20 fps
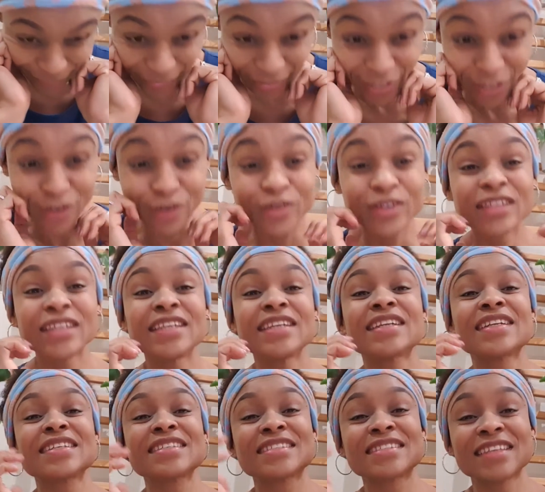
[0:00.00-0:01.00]
and only
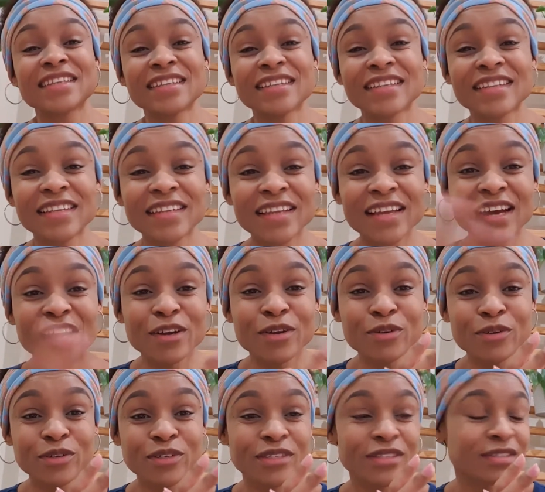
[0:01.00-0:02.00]
recently I
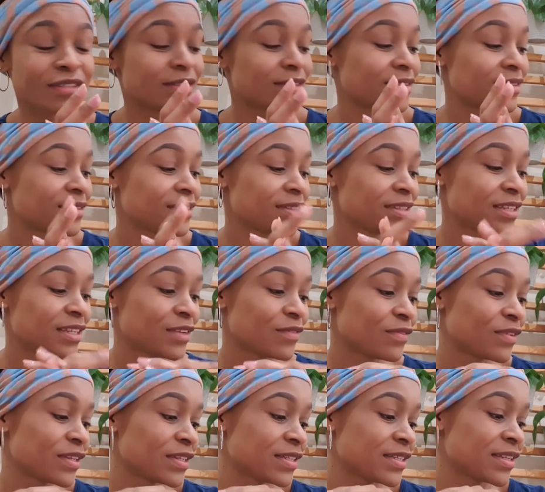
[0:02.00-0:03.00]
could give
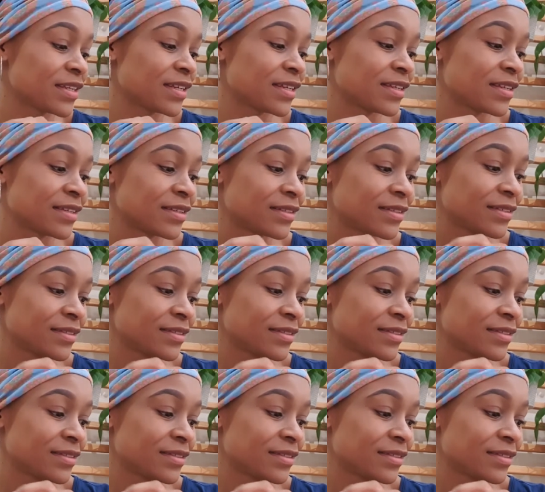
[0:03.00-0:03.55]
it